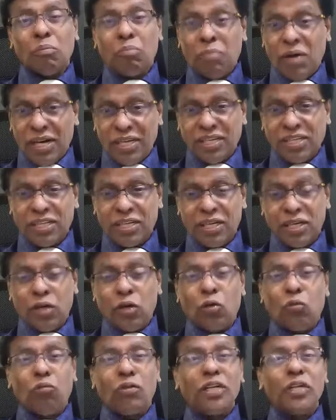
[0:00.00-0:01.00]
But
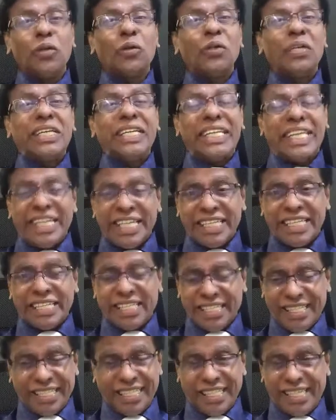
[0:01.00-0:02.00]
we don't take
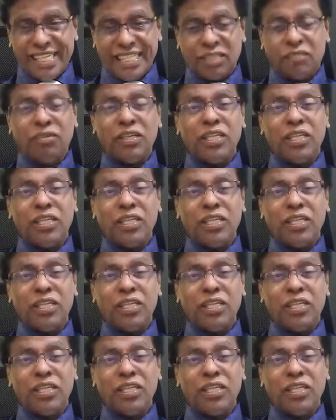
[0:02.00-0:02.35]
it as serious.